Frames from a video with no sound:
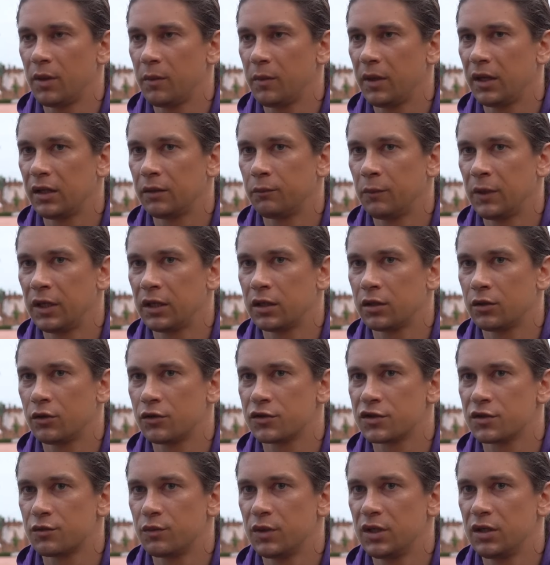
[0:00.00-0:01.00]
Maybe I'll make
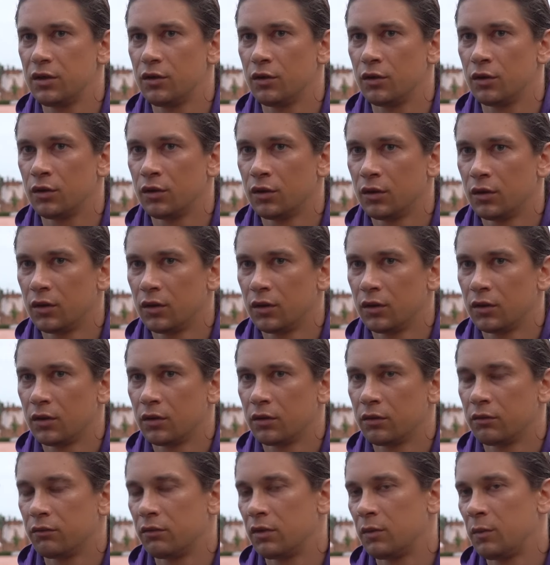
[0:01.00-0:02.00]
another video
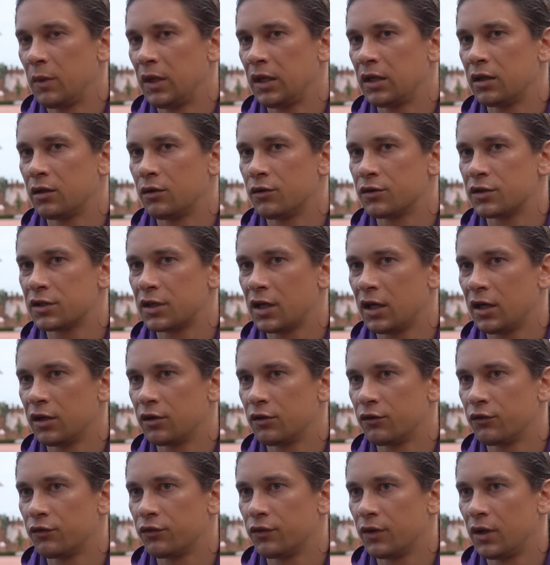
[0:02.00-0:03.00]
when making all the
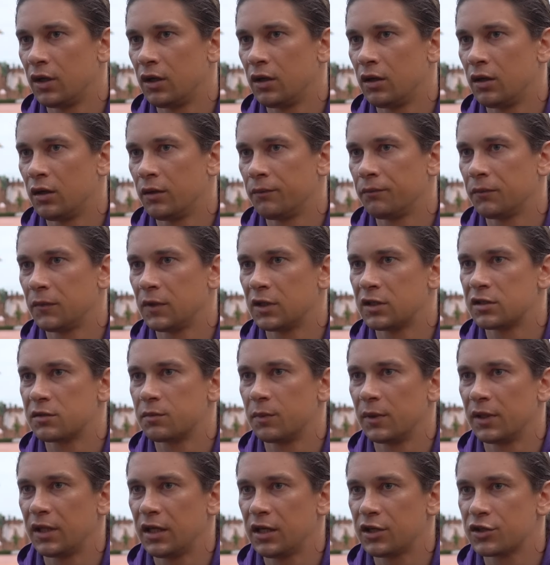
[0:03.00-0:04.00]
kind of uh,
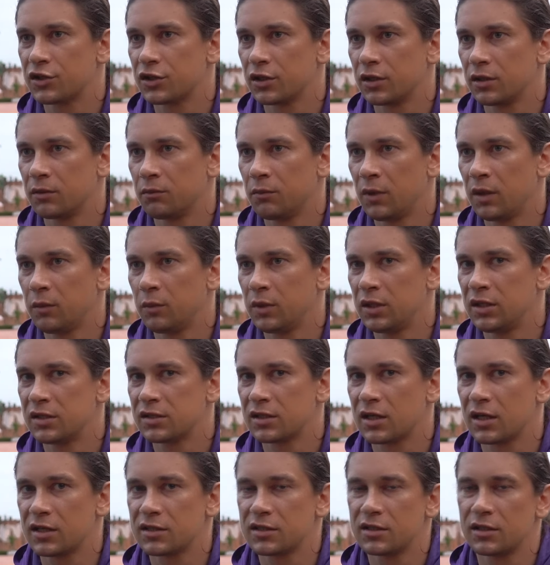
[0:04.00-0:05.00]
explanation, maybe
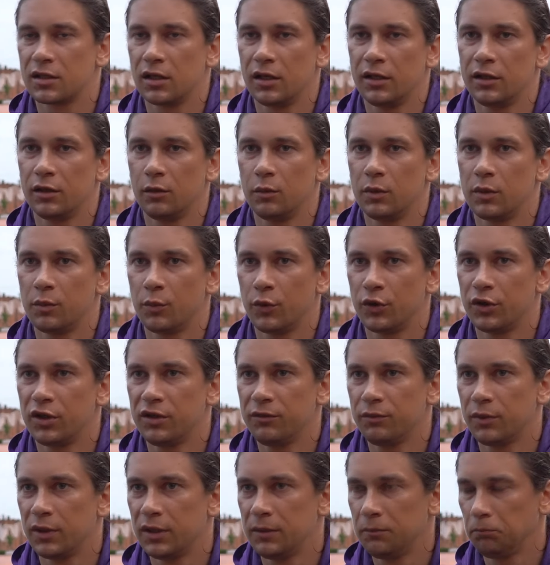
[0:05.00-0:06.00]
discuss it a little bit more
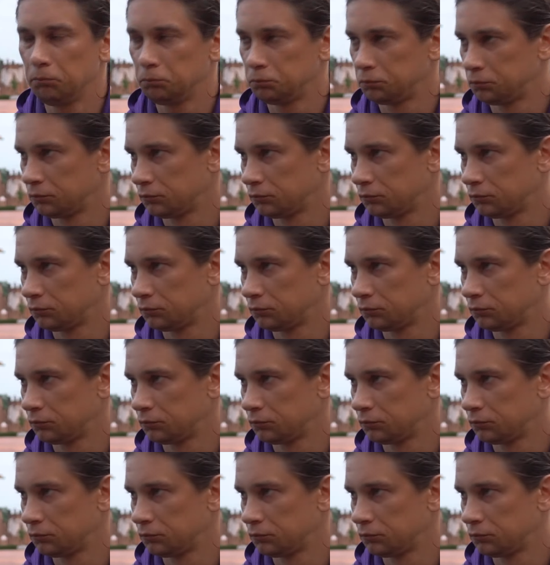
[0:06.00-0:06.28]
deeply.